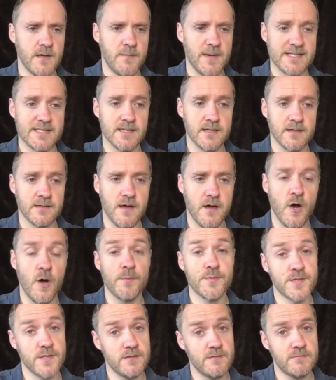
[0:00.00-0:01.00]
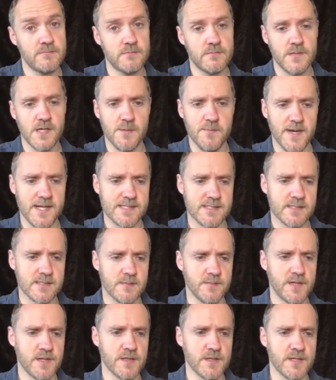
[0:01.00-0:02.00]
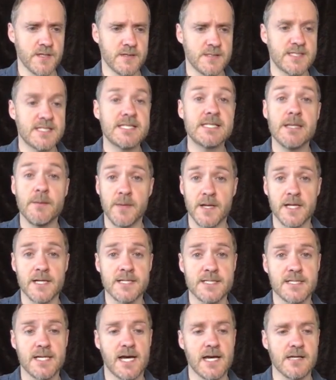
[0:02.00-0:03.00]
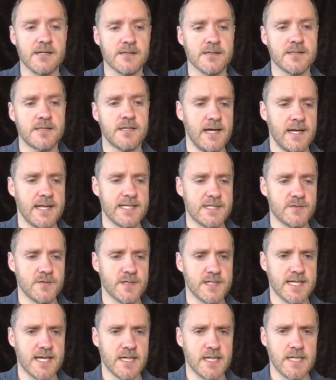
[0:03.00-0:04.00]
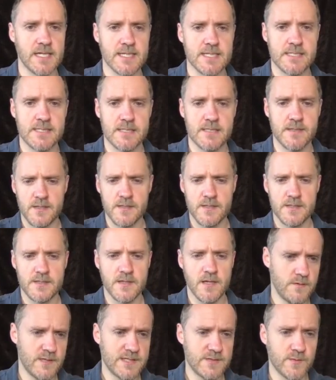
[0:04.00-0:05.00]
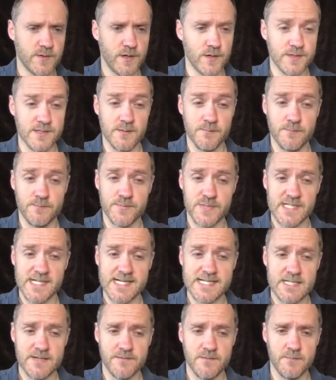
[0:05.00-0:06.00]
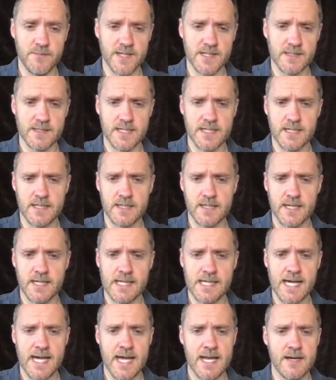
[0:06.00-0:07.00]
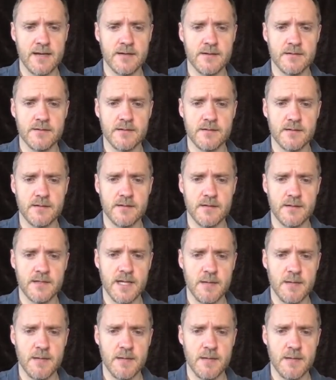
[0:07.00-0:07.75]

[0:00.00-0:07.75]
better option compared to some of the other similar styles later on down the list. This one looks a slightly different building. Again, that